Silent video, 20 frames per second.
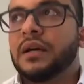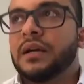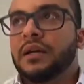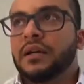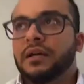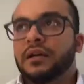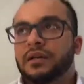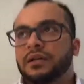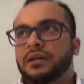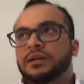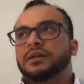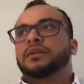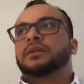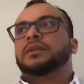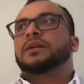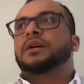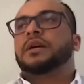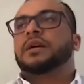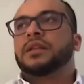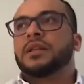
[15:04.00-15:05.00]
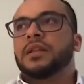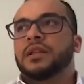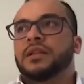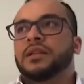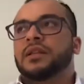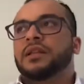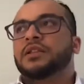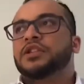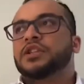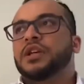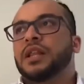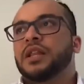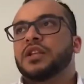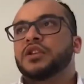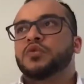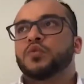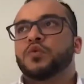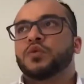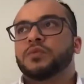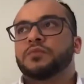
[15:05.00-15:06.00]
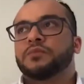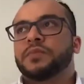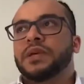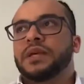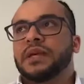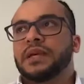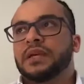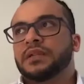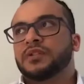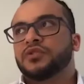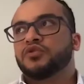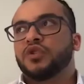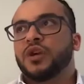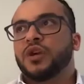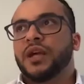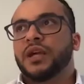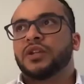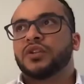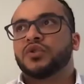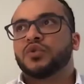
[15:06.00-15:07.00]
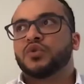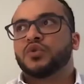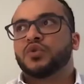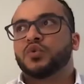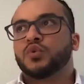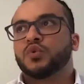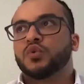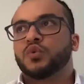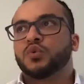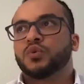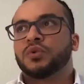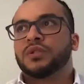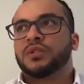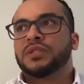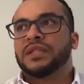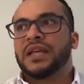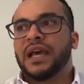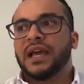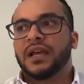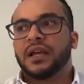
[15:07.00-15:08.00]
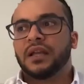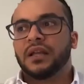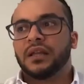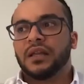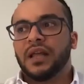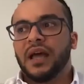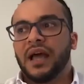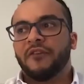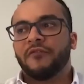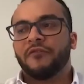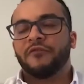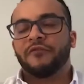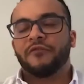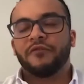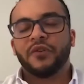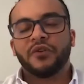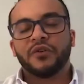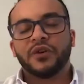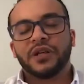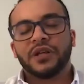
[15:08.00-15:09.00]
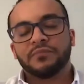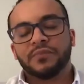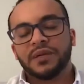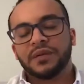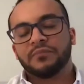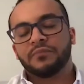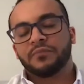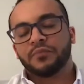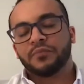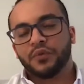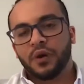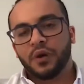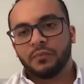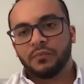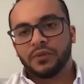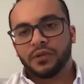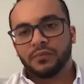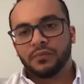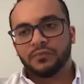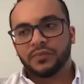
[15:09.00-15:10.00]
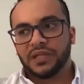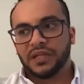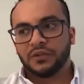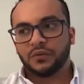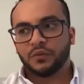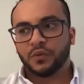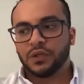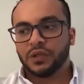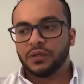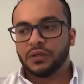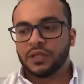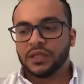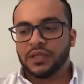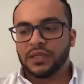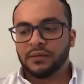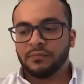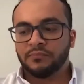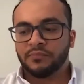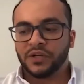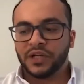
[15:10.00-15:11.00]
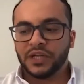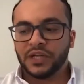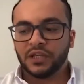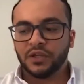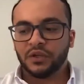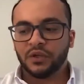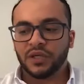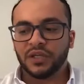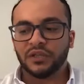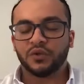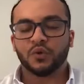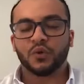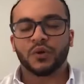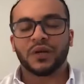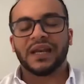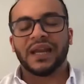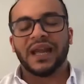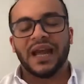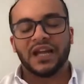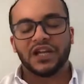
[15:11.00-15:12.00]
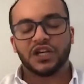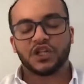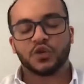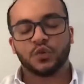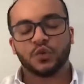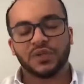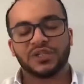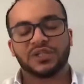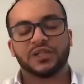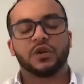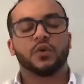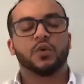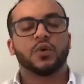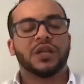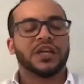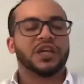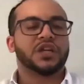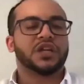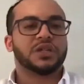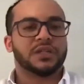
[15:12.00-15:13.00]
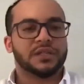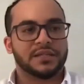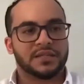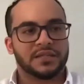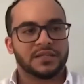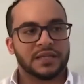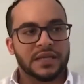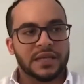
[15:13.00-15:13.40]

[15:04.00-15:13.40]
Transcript: the challenge would be trying to tackle a very big problem that will bring you into clash with regulations.